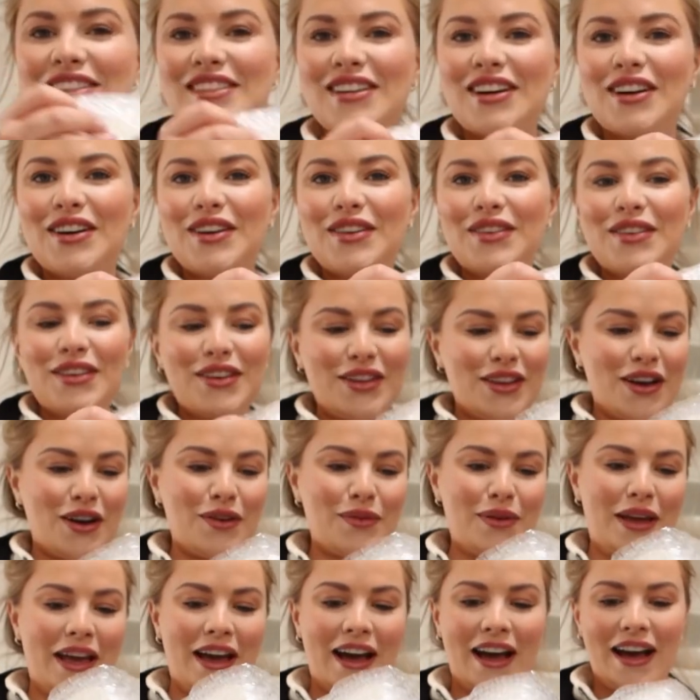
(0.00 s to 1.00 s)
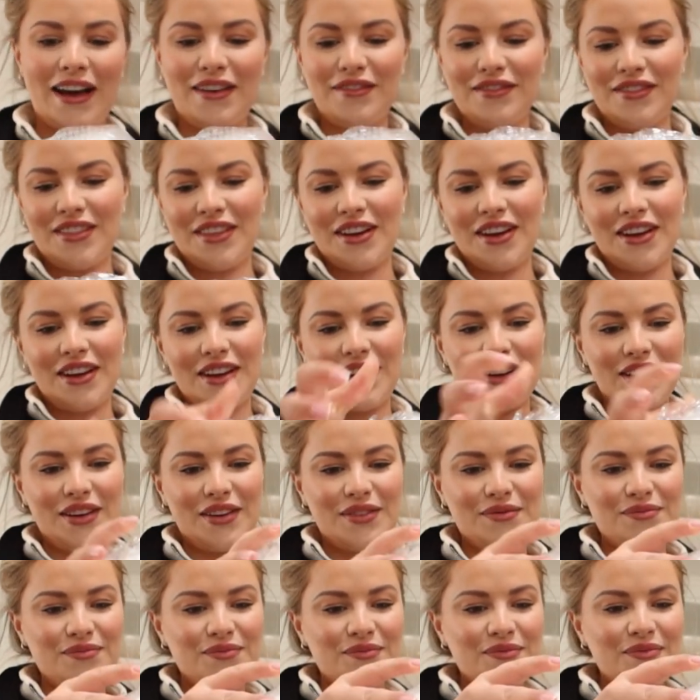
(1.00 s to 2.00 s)
so yeah, we have
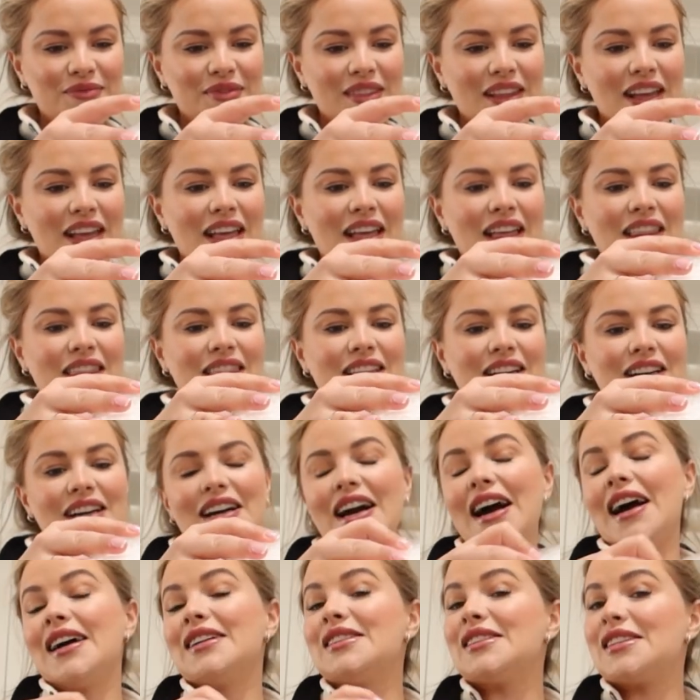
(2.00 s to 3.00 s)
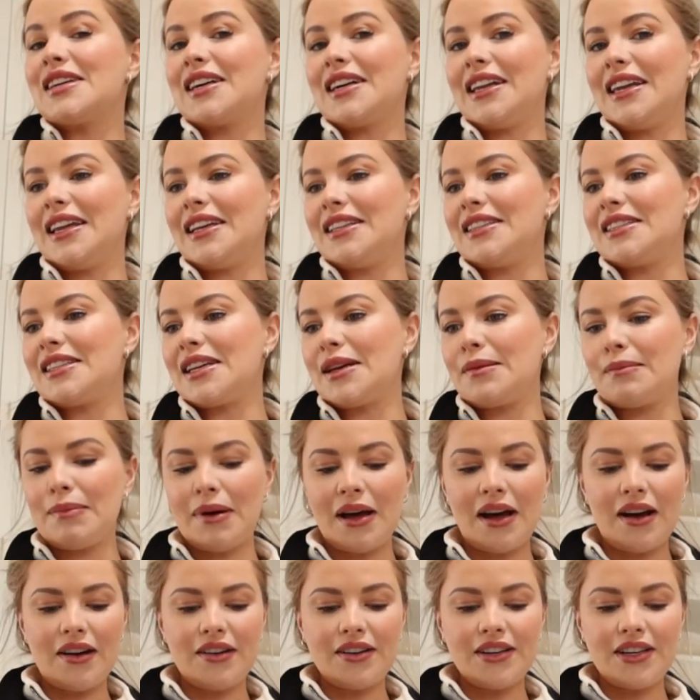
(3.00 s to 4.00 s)
the gut cleansing
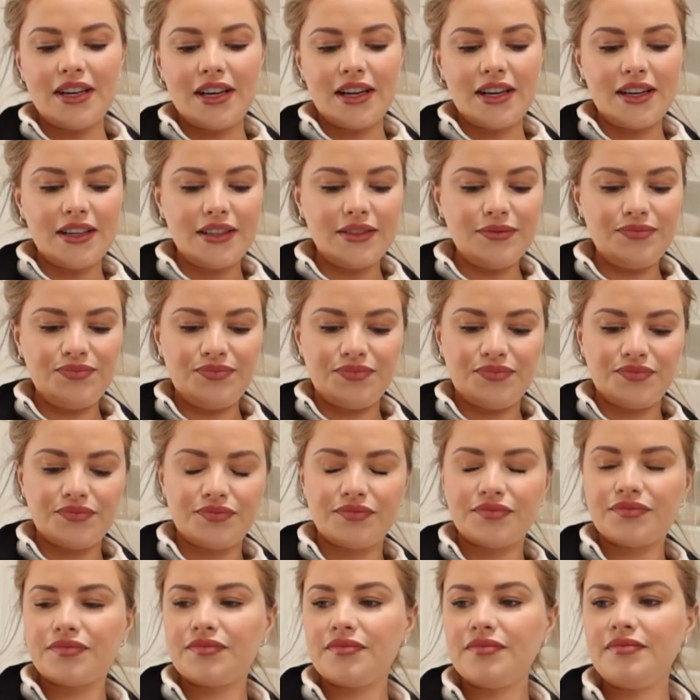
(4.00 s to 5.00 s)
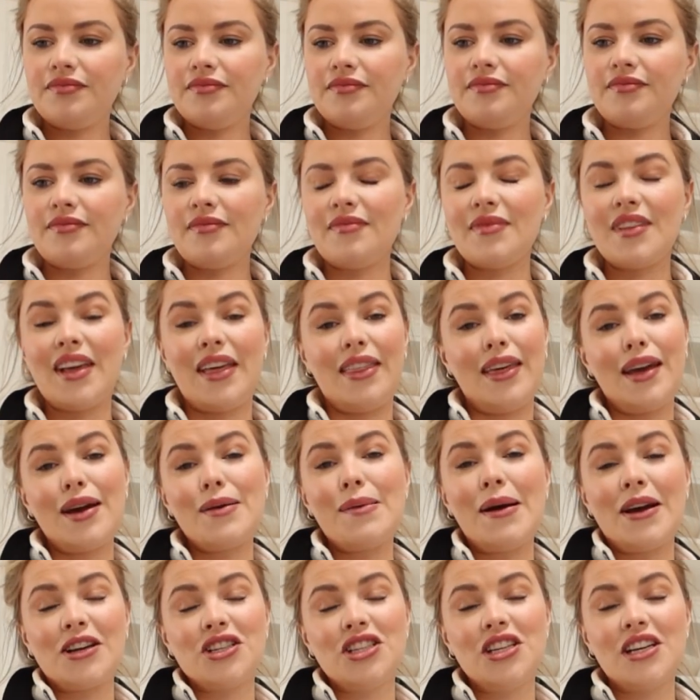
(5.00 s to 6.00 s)
powder. I think
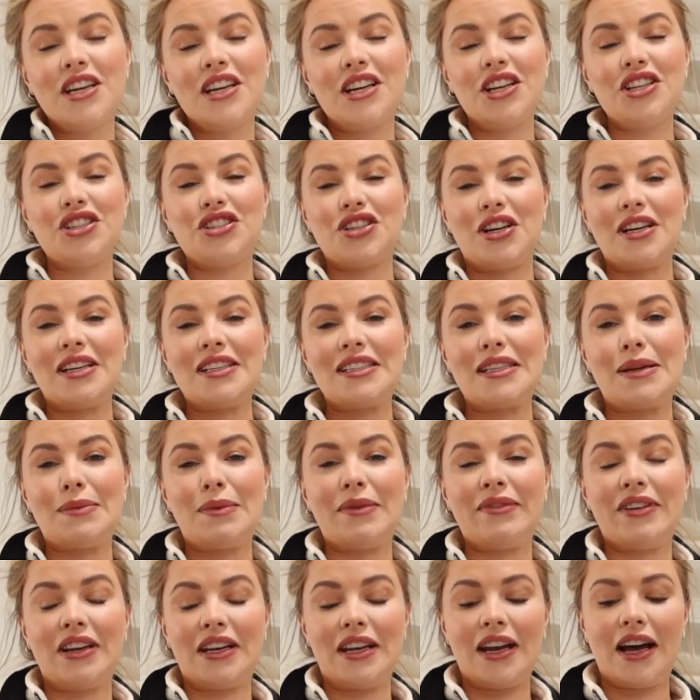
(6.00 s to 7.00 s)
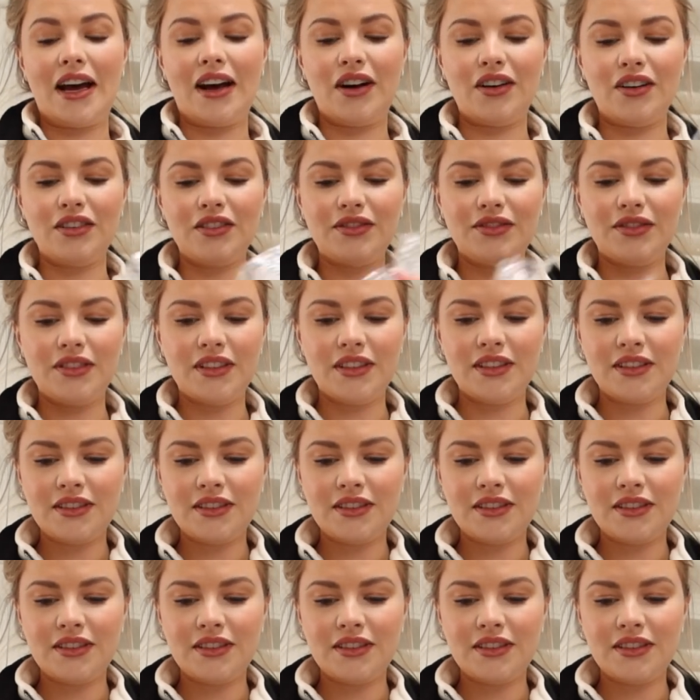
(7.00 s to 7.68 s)
we're actually gonna drink some of it now.